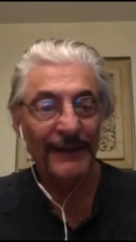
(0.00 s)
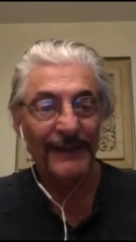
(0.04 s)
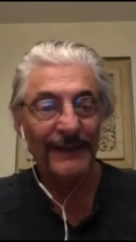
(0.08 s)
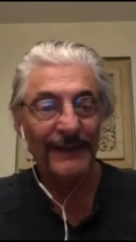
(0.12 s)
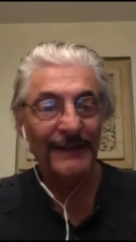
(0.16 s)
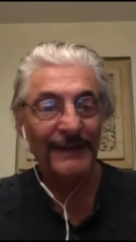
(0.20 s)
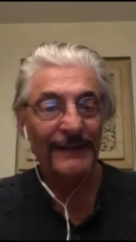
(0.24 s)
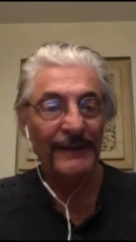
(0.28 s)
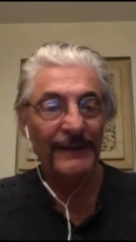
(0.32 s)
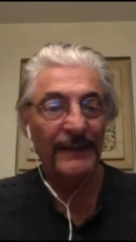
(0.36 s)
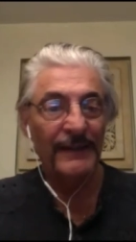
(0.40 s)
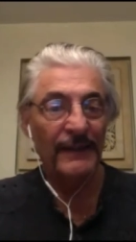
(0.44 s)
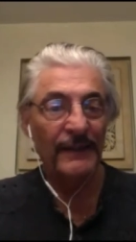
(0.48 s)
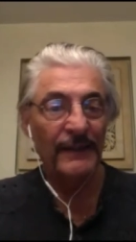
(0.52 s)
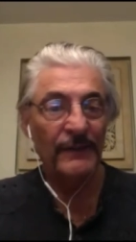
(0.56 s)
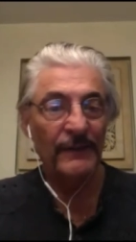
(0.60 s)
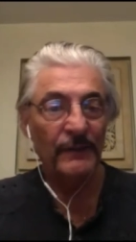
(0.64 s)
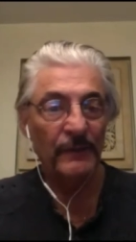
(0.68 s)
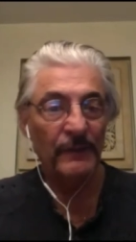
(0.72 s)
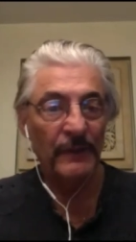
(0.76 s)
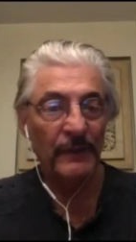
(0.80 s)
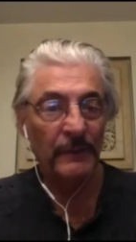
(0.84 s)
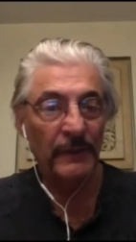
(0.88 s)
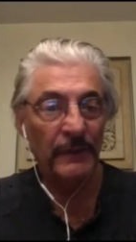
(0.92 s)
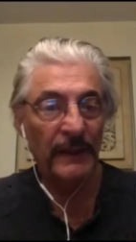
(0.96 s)
You know,
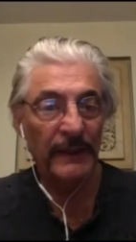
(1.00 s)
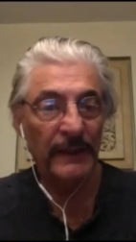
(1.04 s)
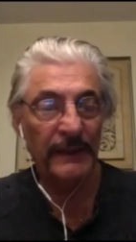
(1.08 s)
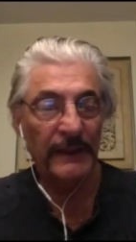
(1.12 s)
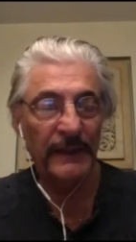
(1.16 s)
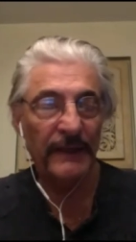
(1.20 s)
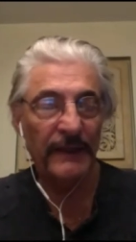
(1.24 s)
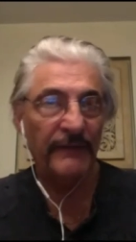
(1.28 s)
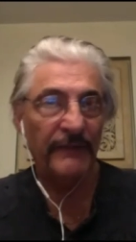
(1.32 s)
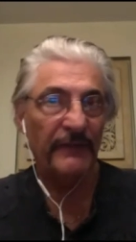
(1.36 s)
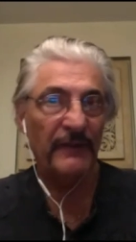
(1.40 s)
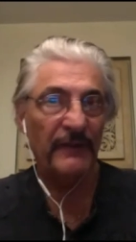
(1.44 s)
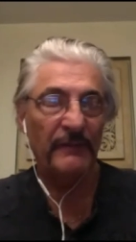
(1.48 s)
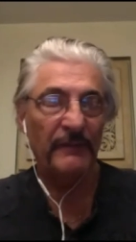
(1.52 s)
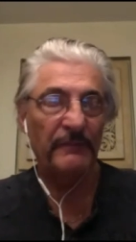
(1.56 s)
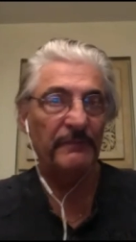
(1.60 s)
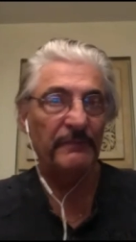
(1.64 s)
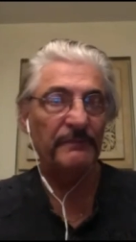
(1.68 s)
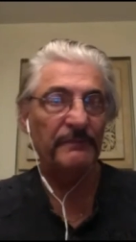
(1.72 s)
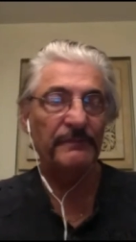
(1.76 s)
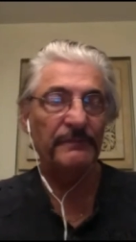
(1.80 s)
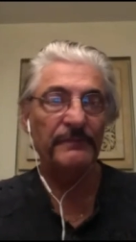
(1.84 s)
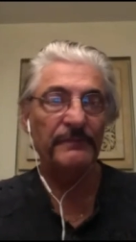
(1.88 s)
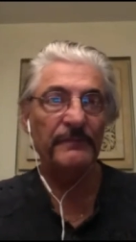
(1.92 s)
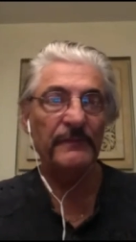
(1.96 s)
we played there for
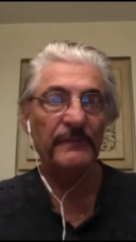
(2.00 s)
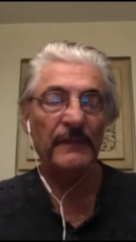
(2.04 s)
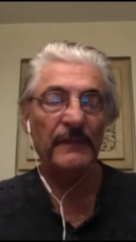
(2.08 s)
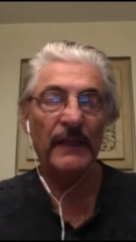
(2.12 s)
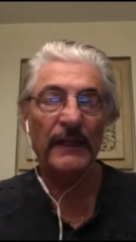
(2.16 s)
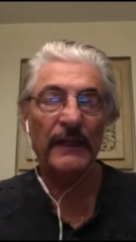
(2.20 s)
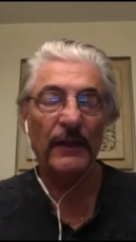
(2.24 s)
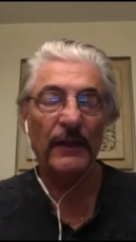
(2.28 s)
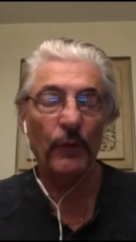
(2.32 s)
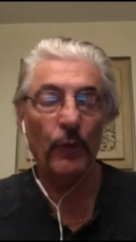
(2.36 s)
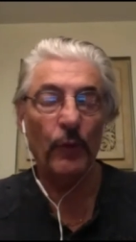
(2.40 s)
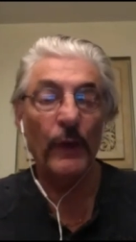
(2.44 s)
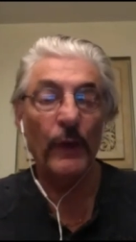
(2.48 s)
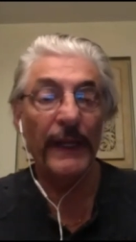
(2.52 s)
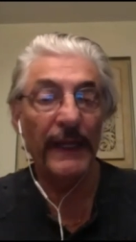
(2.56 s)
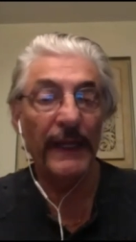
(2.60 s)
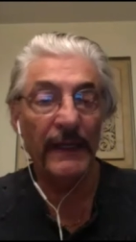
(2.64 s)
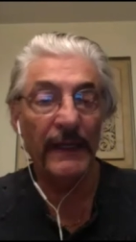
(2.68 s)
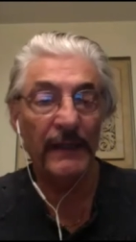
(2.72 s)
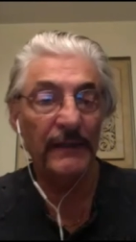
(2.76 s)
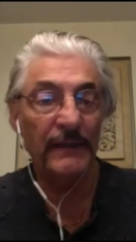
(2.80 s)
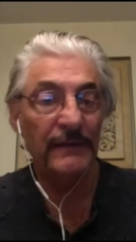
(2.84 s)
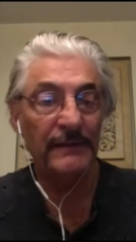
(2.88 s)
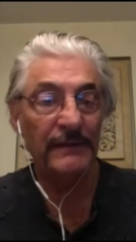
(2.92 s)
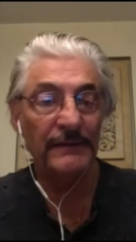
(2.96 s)
like a week
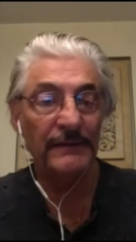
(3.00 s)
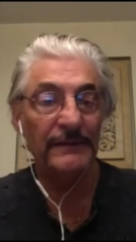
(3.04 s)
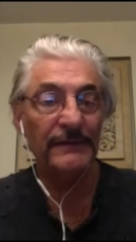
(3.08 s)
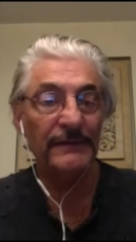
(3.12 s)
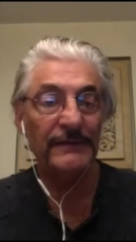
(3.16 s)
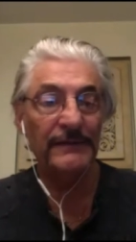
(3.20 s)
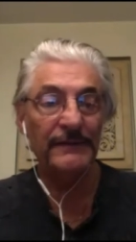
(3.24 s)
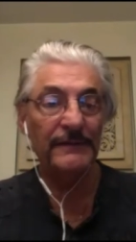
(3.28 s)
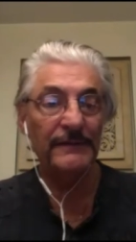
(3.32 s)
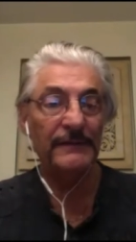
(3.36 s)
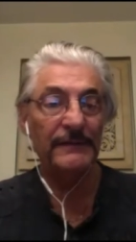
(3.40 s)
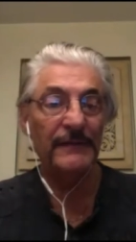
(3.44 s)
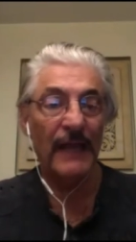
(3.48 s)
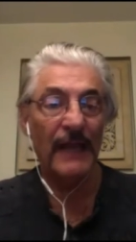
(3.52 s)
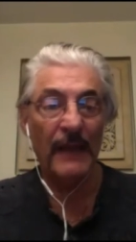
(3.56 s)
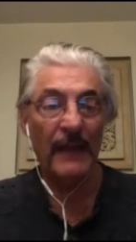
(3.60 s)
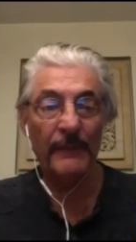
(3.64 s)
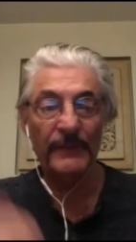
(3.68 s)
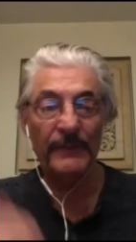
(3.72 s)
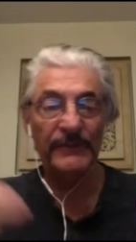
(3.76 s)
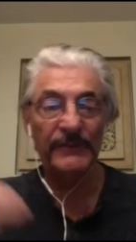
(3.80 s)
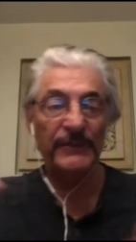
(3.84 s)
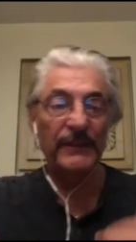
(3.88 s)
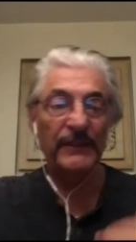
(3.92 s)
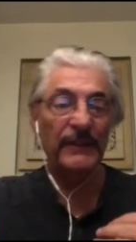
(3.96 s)

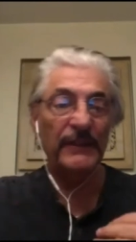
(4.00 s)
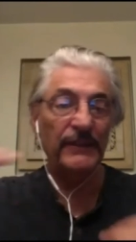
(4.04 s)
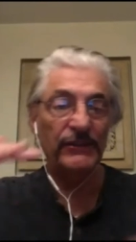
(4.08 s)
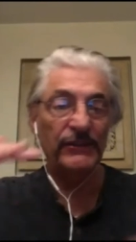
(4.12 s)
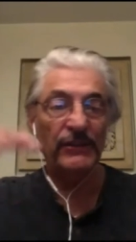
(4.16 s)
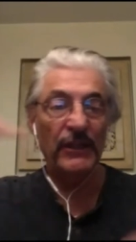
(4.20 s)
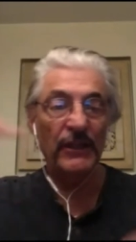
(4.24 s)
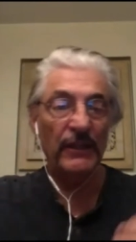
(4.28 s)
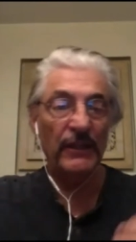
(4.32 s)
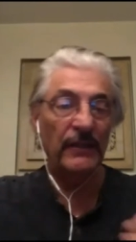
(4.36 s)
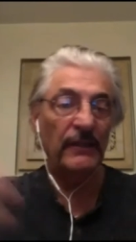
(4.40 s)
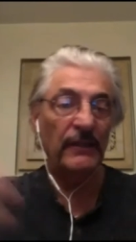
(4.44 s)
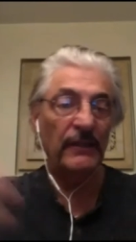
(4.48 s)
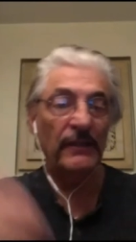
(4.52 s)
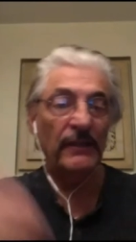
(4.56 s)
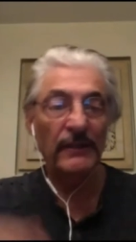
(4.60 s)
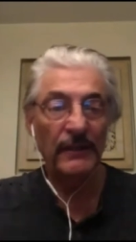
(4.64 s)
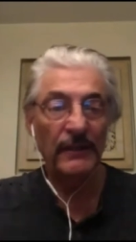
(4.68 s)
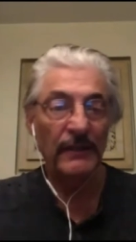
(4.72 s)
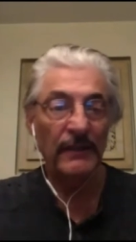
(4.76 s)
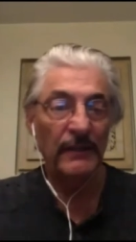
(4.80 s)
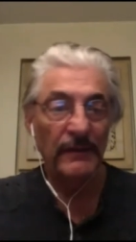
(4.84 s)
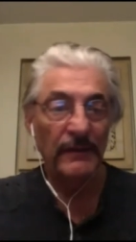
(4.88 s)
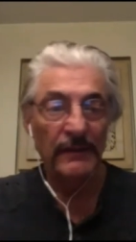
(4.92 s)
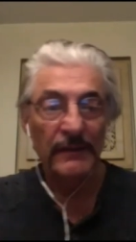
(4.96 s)
opposite each other,
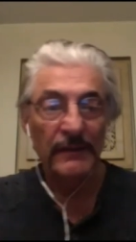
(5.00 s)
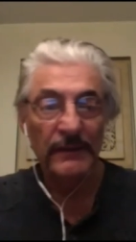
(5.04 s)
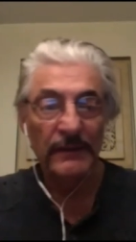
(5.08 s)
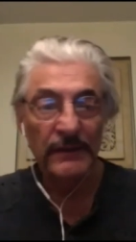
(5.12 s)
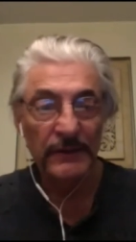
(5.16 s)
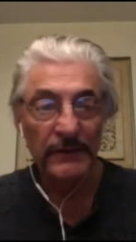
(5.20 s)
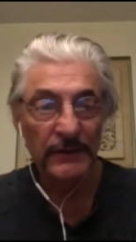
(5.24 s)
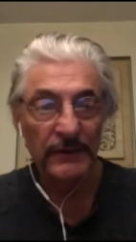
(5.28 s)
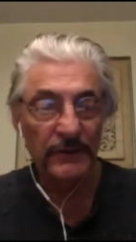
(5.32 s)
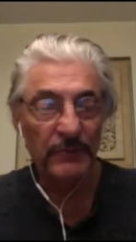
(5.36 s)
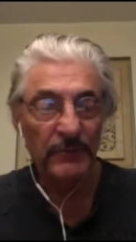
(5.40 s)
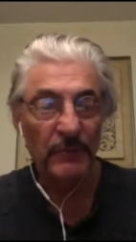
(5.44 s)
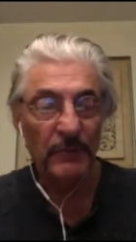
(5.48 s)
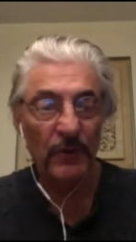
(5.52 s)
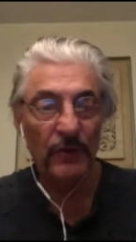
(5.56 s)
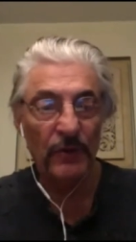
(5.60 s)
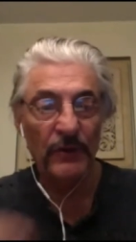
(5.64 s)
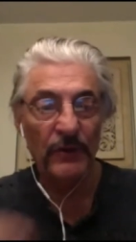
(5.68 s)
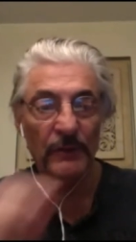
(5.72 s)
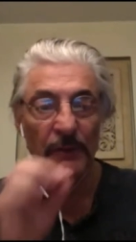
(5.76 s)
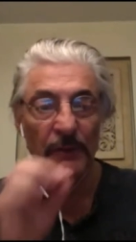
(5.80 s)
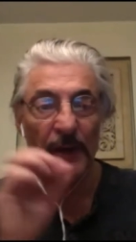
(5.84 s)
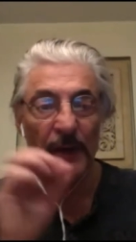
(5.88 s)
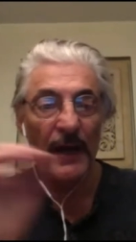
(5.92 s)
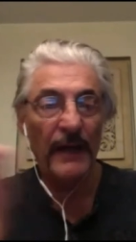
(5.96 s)
smoking
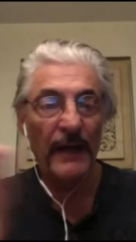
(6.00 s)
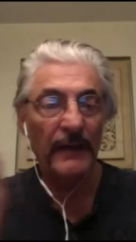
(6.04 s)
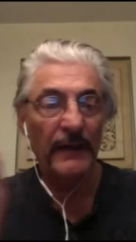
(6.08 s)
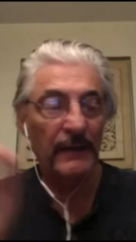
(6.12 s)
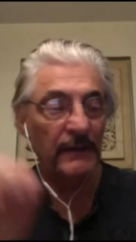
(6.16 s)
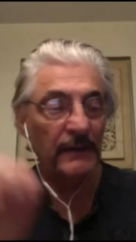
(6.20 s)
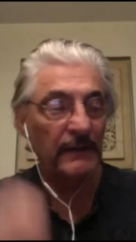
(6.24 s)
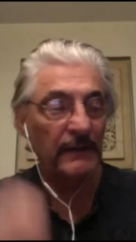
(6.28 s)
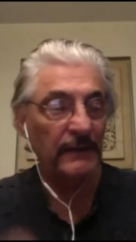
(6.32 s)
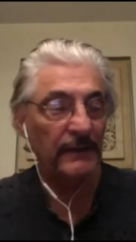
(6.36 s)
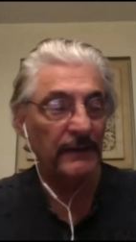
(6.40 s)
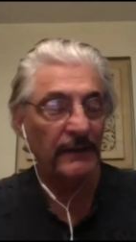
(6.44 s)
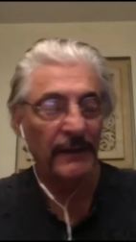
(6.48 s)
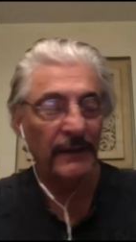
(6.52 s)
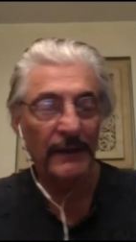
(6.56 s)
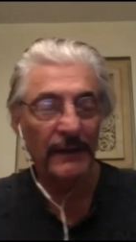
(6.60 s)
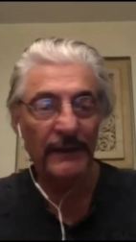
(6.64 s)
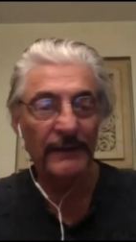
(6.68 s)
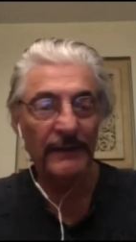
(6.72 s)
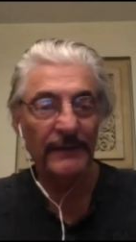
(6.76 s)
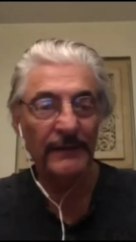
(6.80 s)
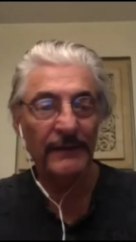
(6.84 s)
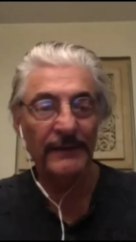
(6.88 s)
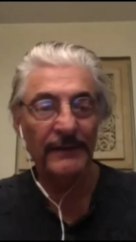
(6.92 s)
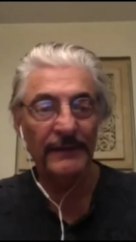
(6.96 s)
pot on the, uh,
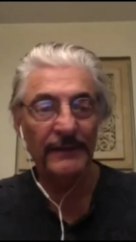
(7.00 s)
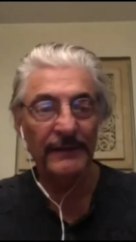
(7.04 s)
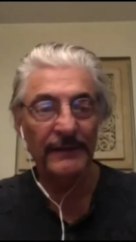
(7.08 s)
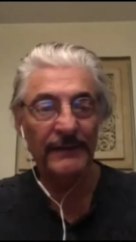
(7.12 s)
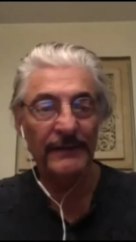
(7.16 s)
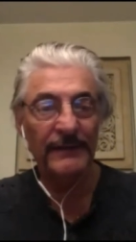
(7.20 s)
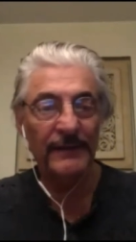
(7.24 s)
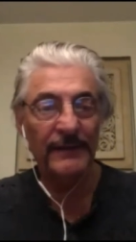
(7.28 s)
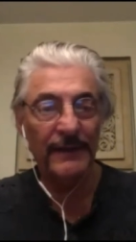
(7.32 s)
right, on, right.